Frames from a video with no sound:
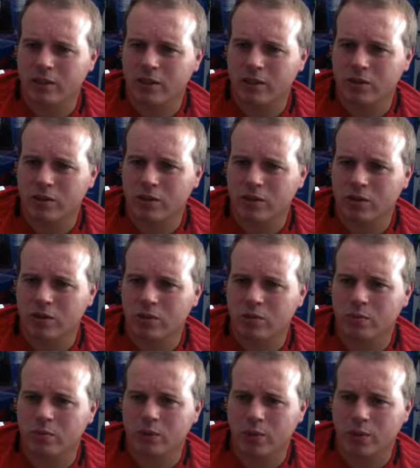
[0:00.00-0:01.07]
do you
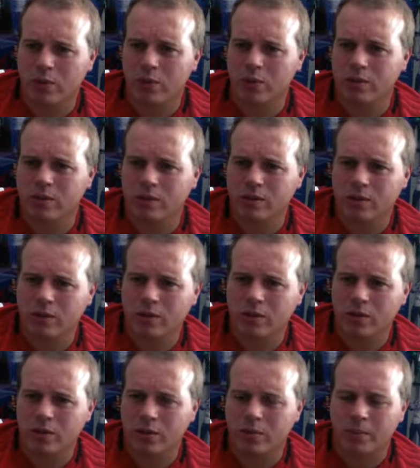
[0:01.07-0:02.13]
blow it
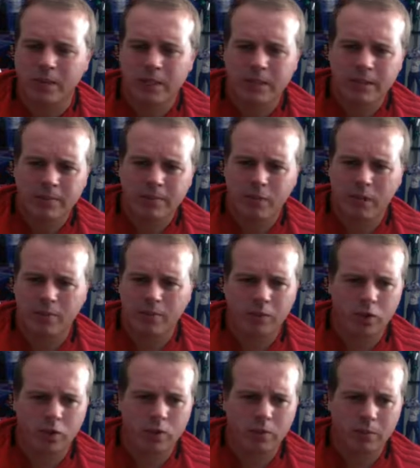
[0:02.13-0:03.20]
up? I'm not sure what you